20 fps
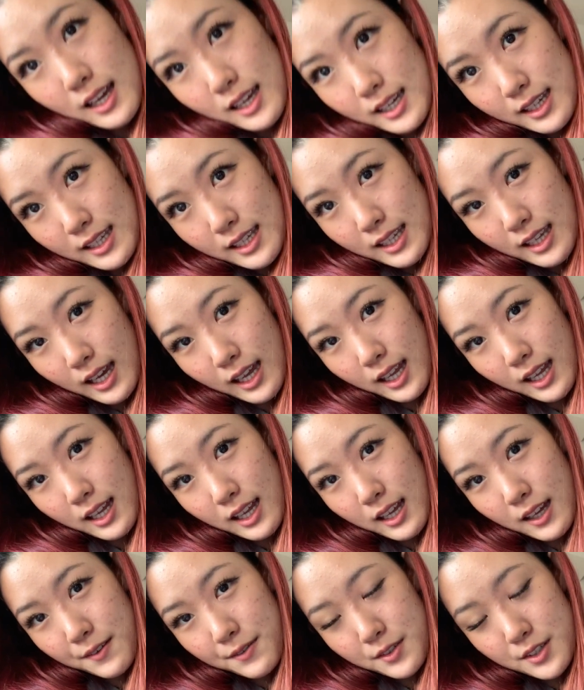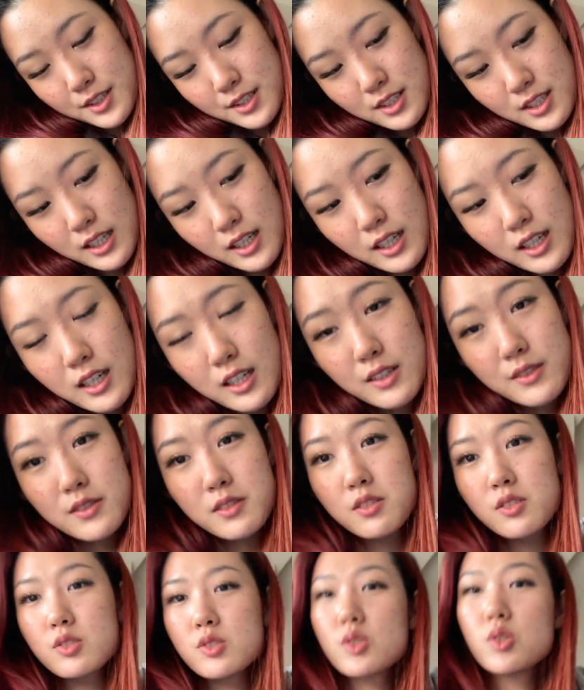yeah, first day of
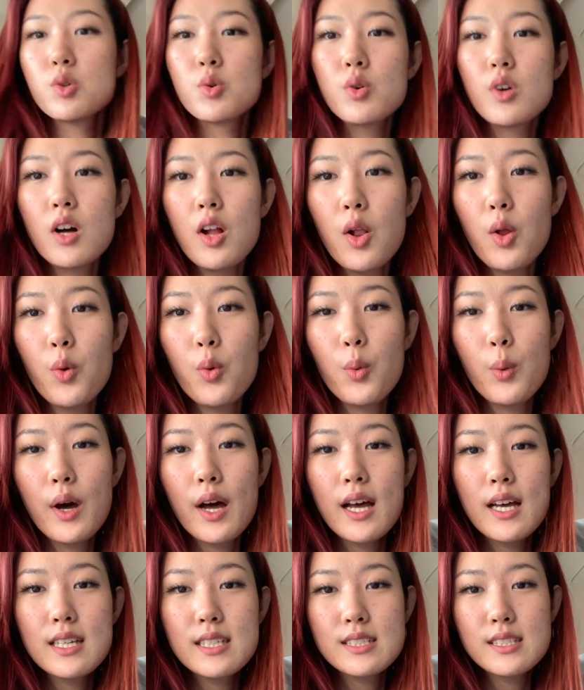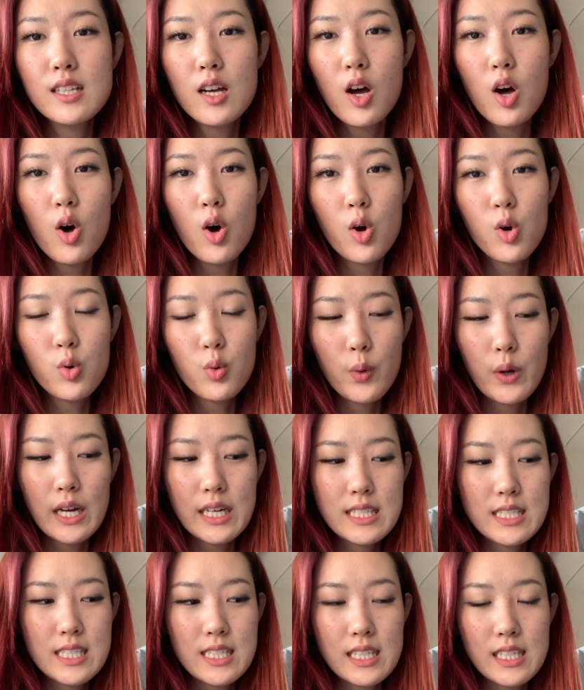school was
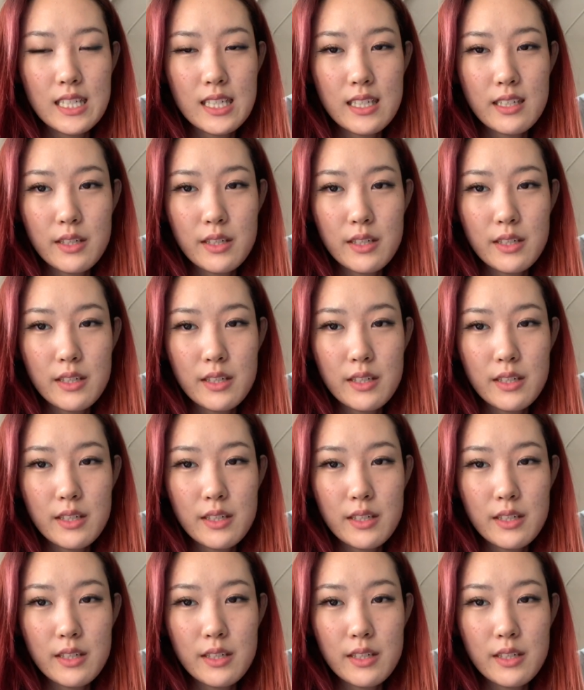alrighty.